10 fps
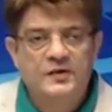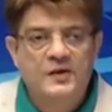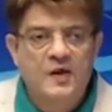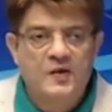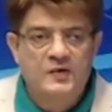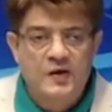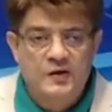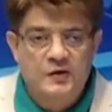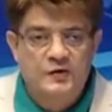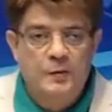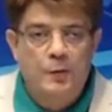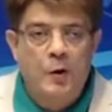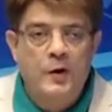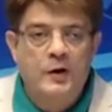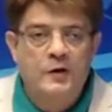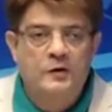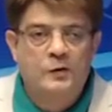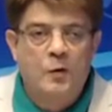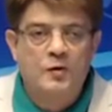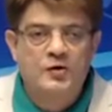says it is deploying an
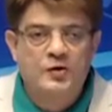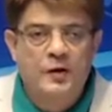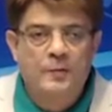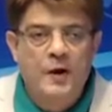assault ship